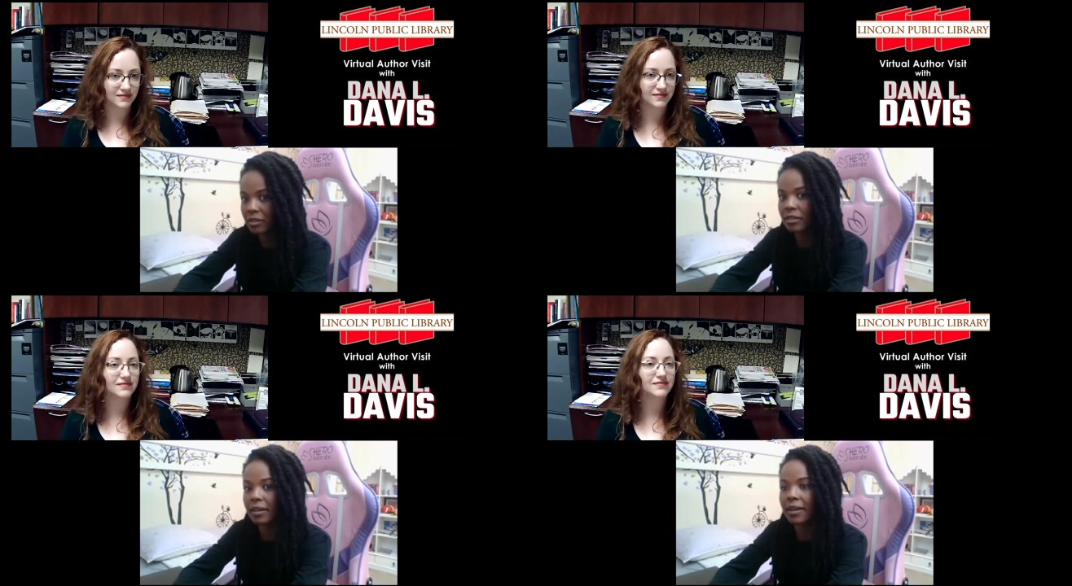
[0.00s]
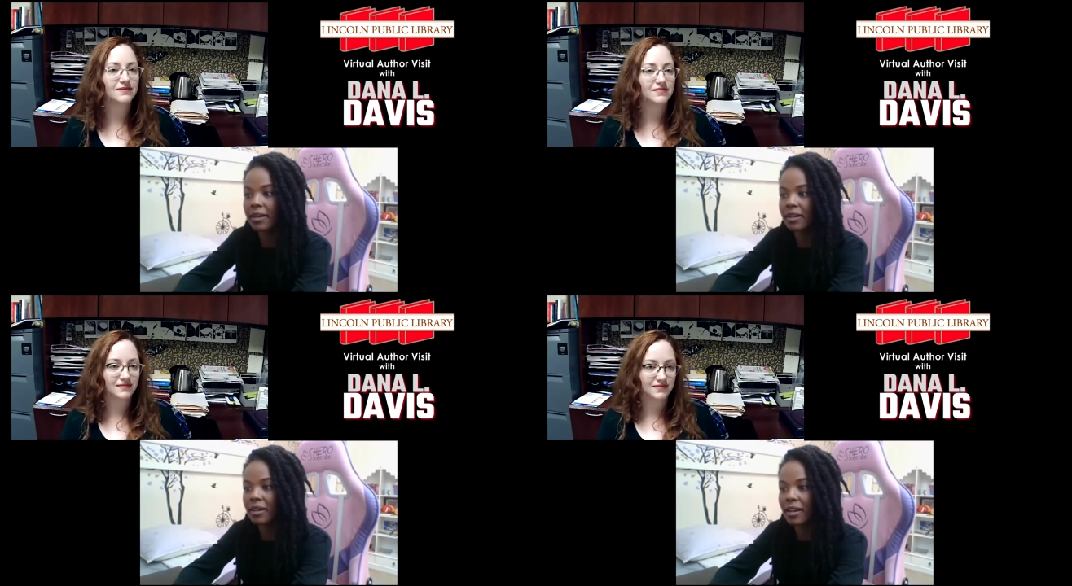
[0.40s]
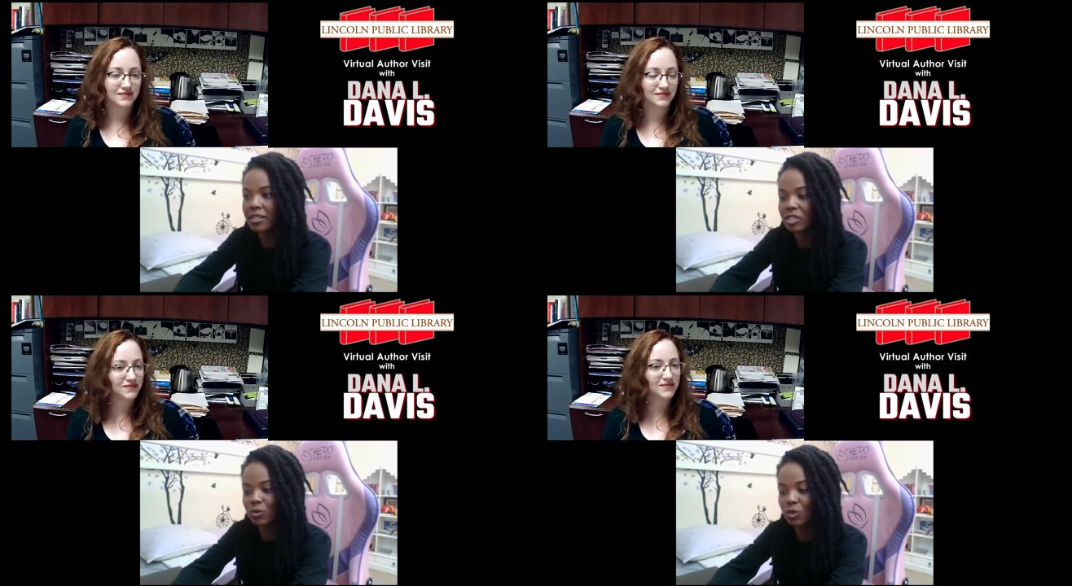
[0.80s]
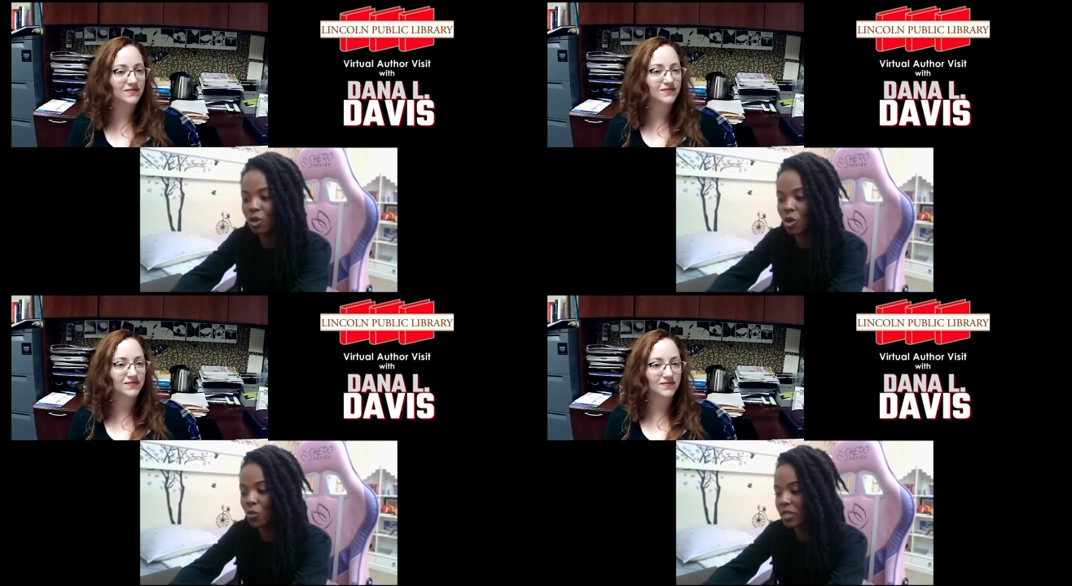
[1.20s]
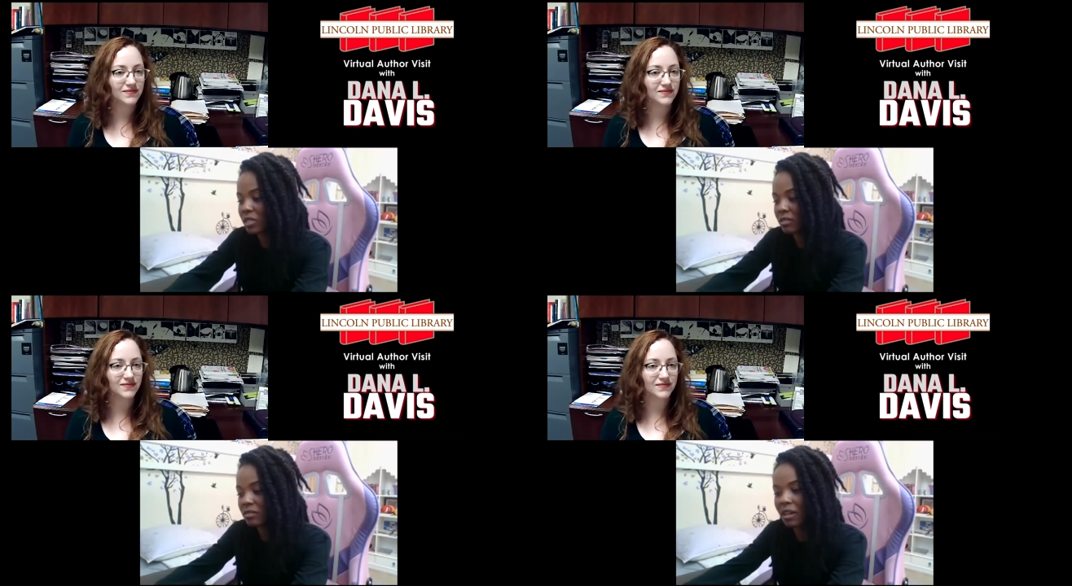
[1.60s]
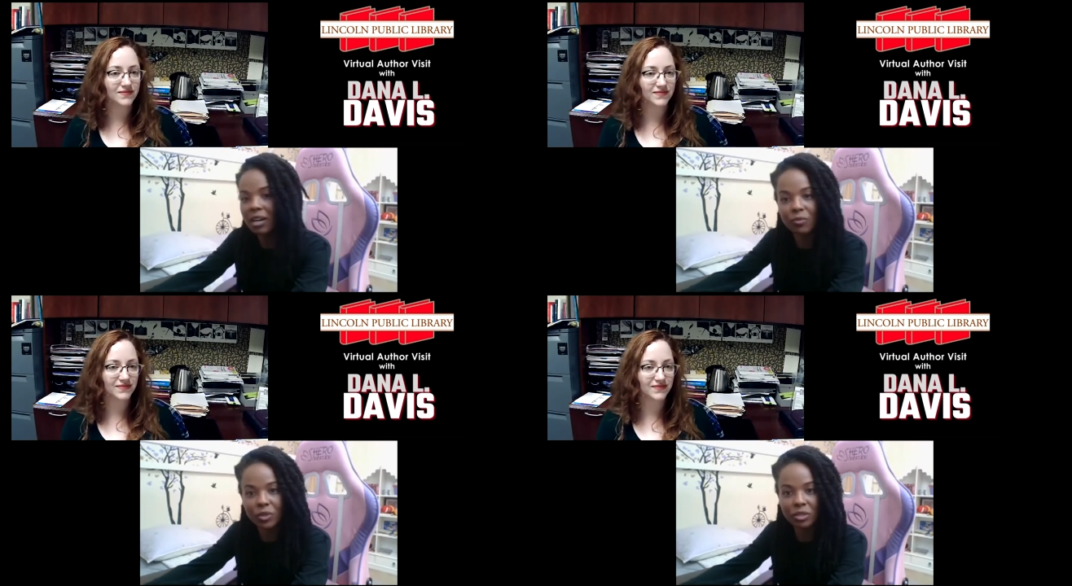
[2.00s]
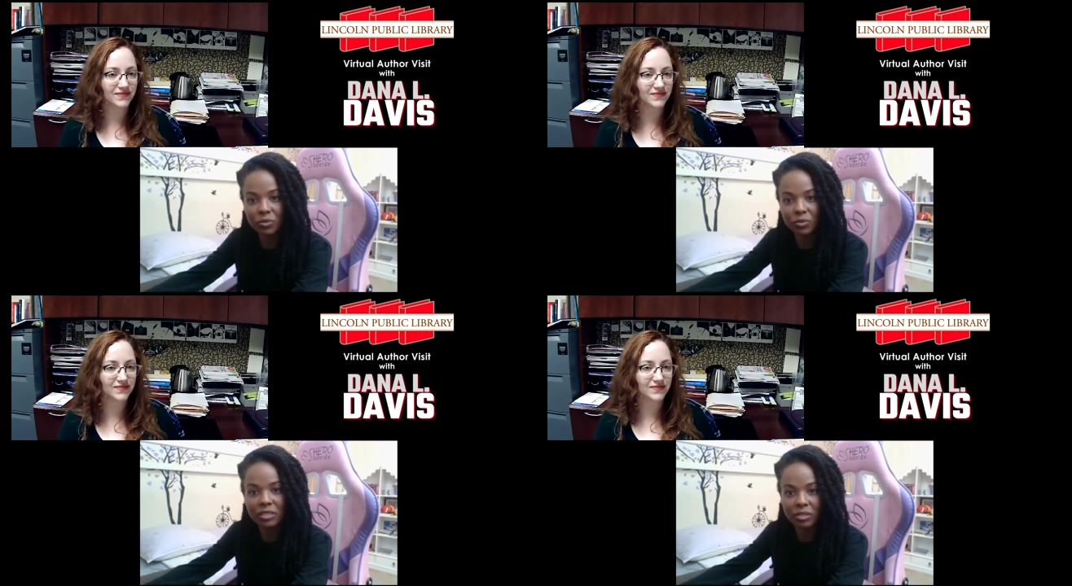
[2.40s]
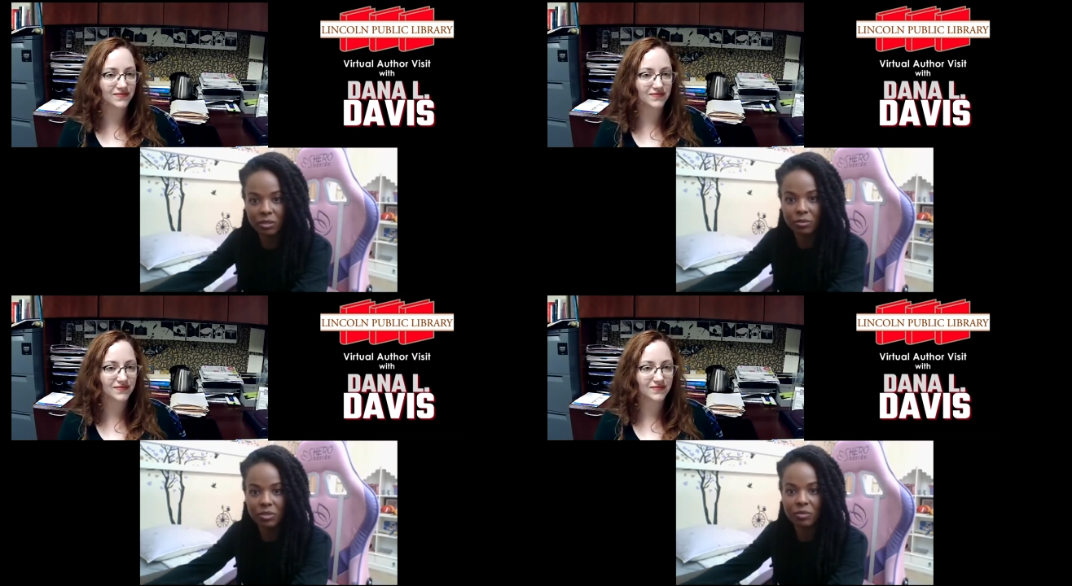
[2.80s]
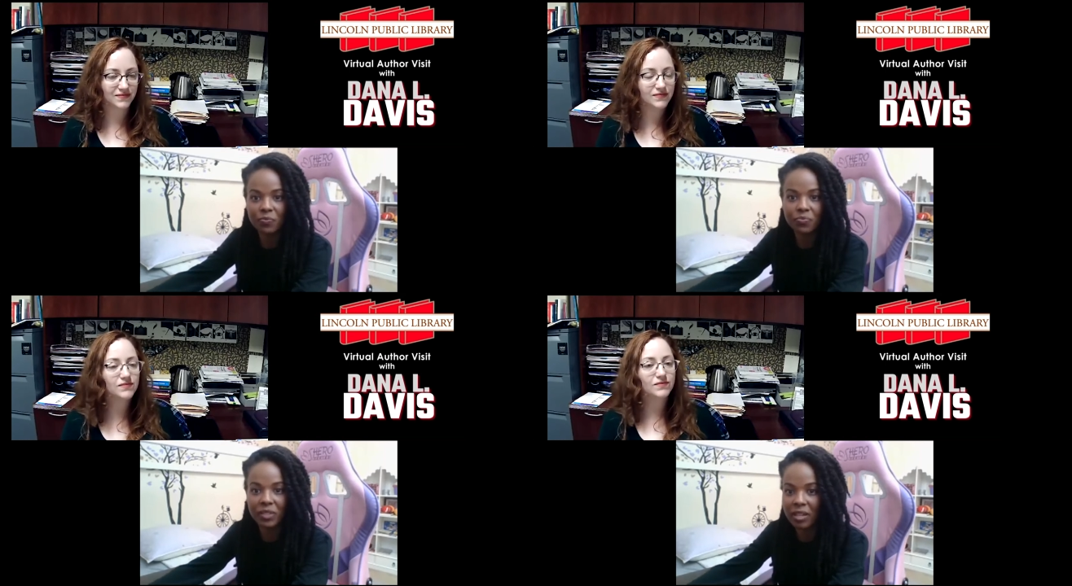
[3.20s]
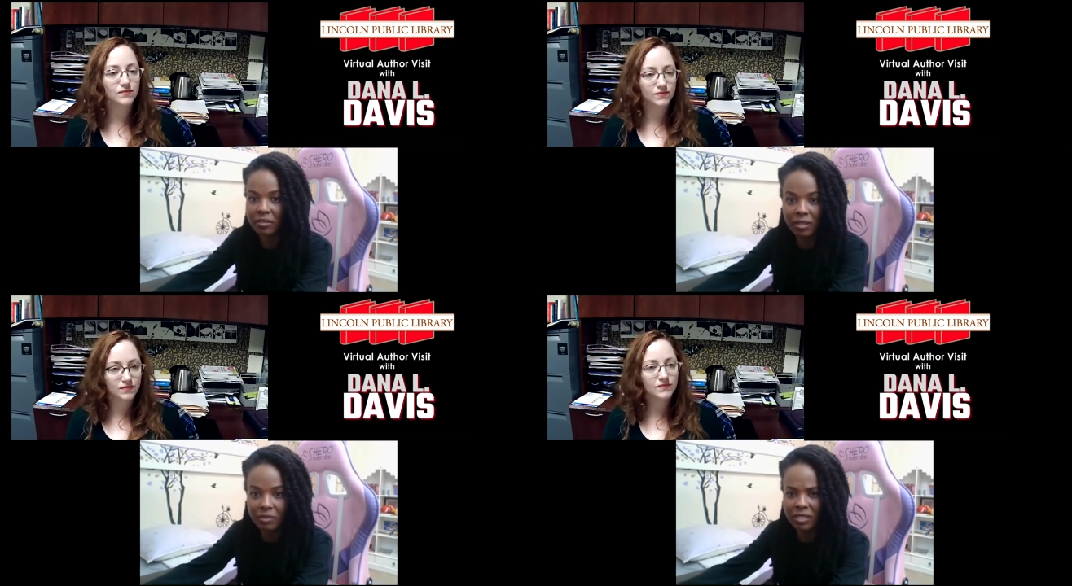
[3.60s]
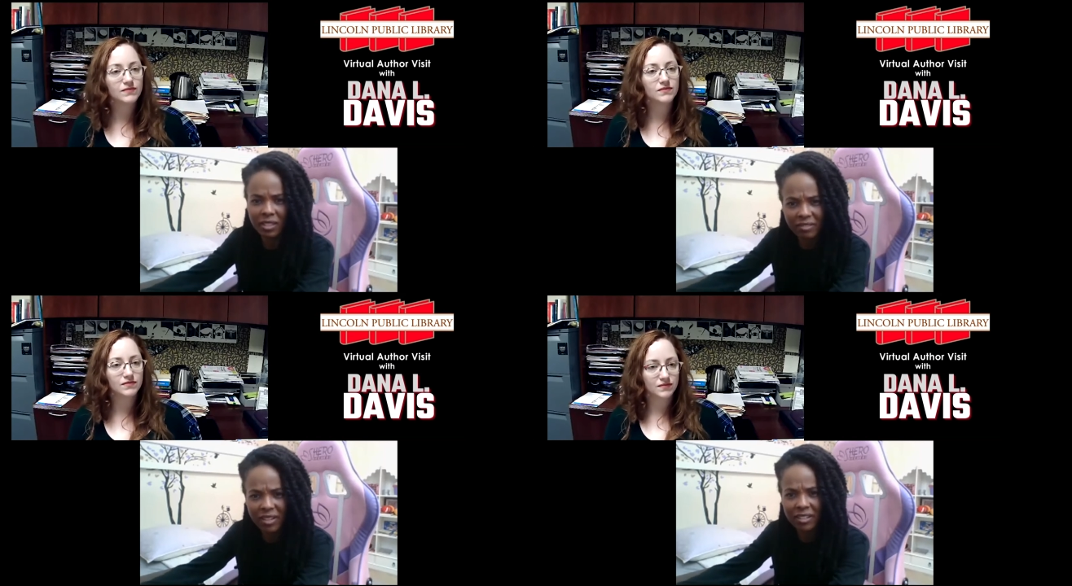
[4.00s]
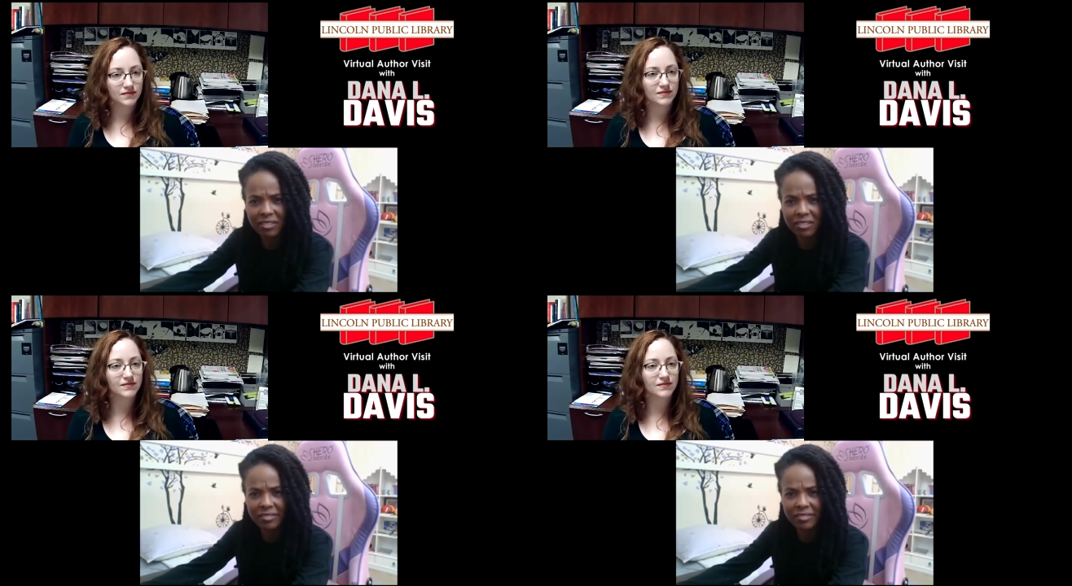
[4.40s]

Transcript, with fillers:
Speaker 1: and I just would always not want to read those. I, I was like, I've had enough